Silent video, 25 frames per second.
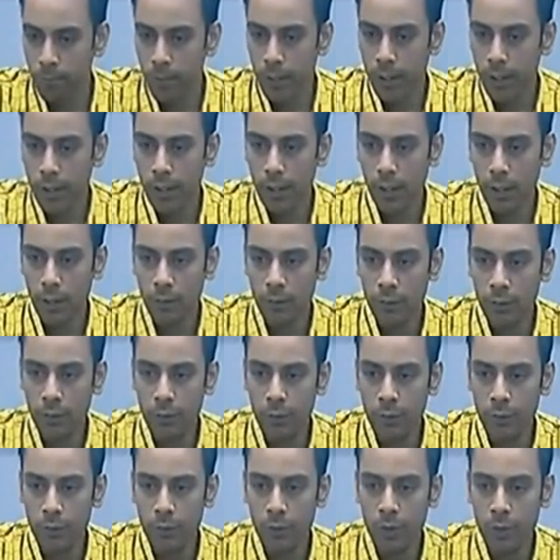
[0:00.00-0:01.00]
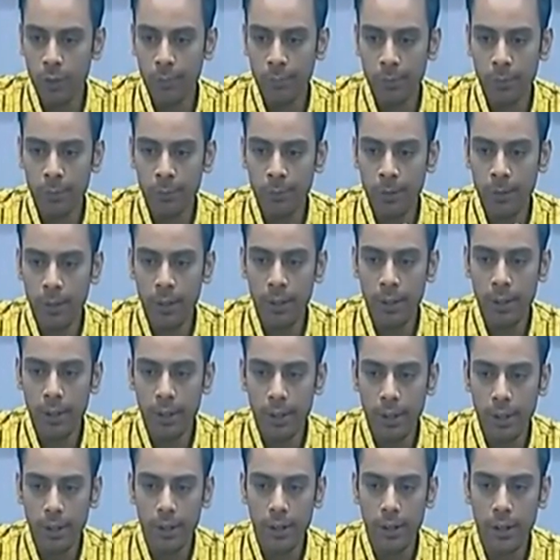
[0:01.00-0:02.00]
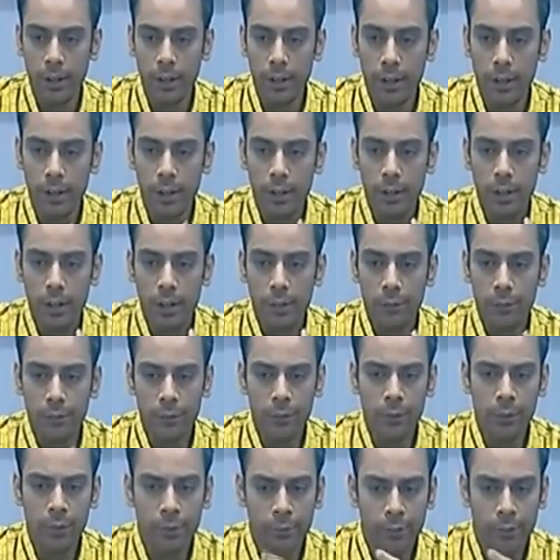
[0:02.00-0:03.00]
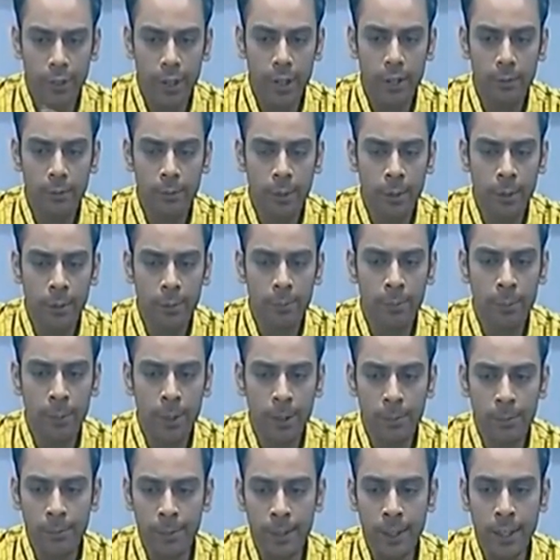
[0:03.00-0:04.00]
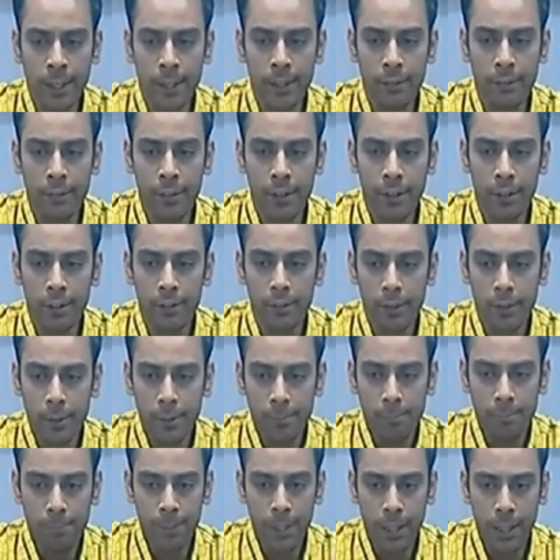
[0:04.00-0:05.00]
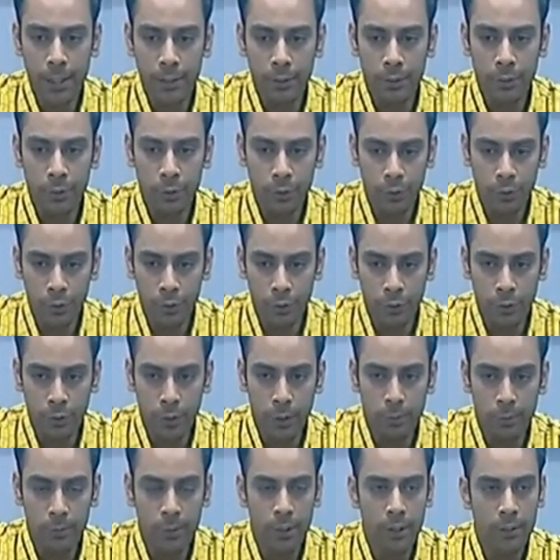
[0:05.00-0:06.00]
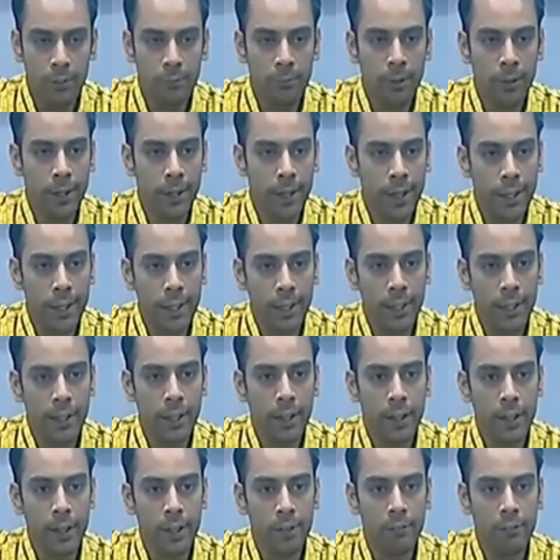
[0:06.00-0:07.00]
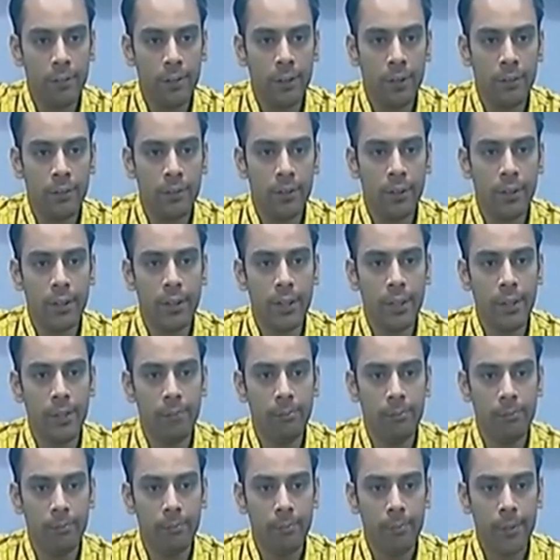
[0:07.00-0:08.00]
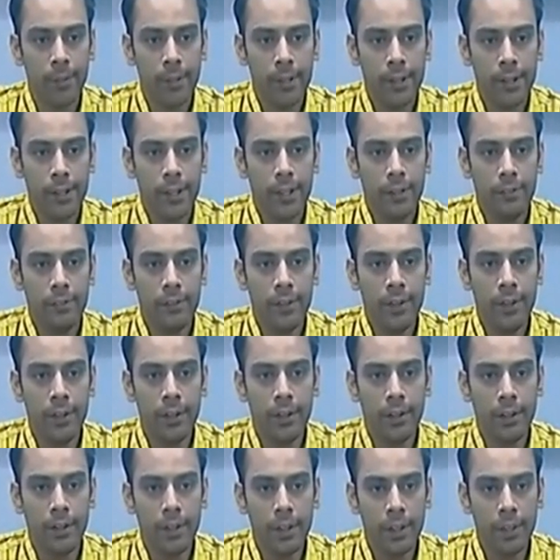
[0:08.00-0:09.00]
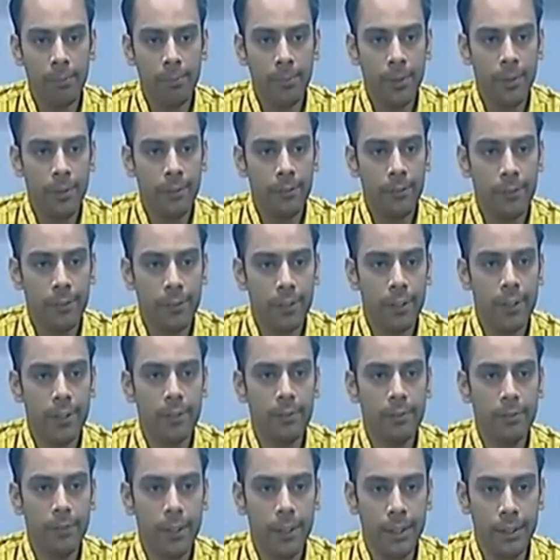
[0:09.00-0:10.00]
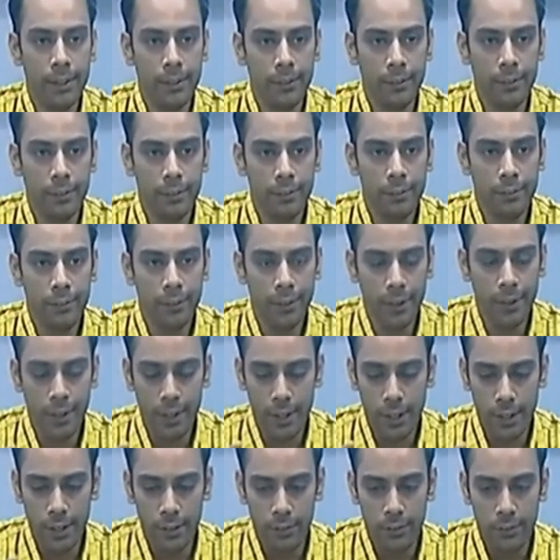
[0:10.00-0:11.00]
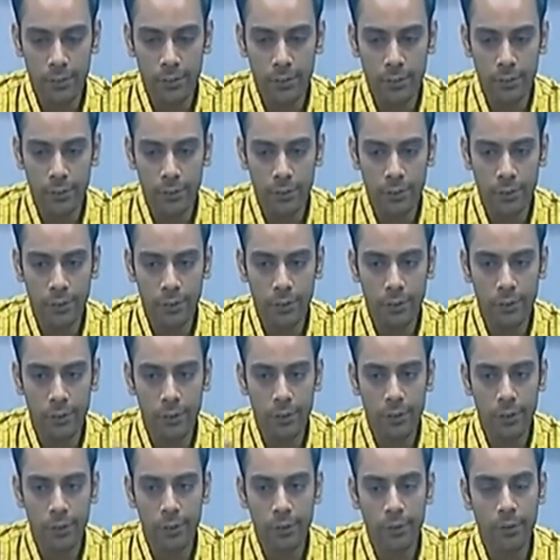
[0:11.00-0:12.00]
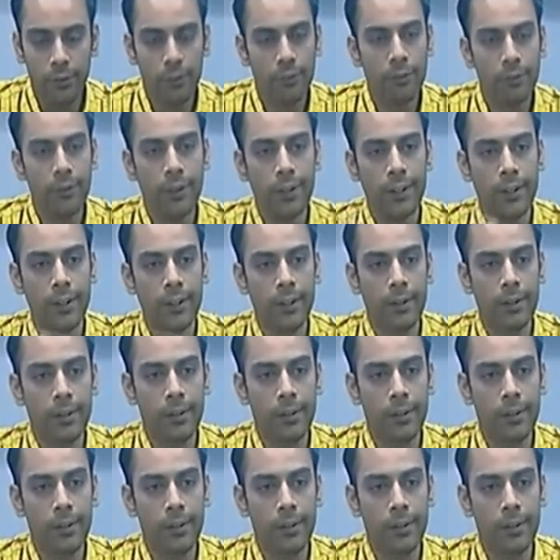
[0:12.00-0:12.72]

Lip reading: he always used to come to me to inquire about placement activities. But I used to inform him again and again, without a team, it will not be feasible for us to go further.